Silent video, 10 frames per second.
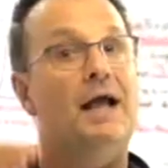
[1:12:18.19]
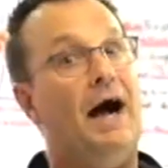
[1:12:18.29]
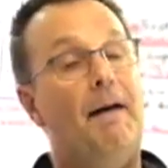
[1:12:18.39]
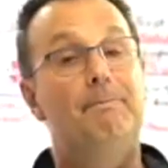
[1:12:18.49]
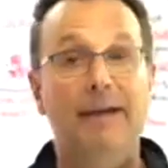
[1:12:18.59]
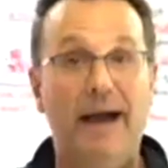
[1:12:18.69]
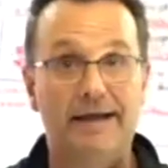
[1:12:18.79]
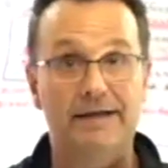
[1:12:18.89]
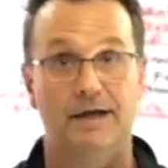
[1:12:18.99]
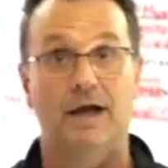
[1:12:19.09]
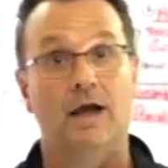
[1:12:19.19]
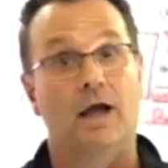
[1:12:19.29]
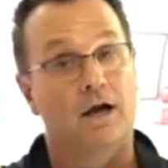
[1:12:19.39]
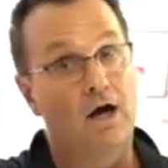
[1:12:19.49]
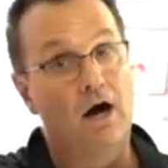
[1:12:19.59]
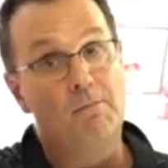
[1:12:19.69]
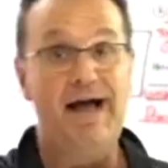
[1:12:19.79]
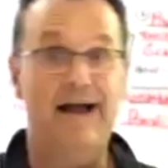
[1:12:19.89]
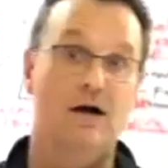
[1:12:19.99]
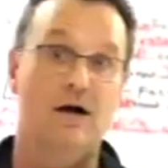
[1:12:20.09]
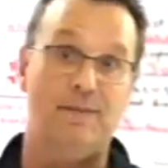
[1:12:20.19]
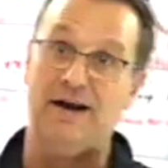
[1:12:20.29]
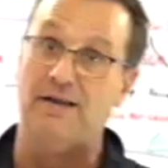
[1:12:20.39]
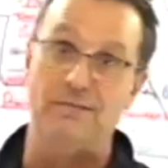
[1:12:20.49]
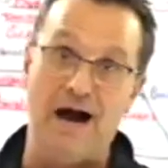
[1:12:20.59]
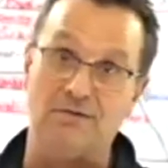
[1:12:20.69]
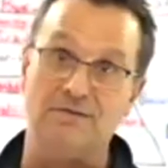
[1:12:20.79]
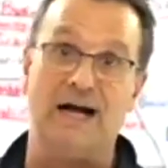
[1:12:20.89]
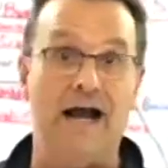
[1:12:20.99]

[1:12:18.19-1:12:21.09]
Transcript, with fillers: I'm begging you, come back up out of the mountains.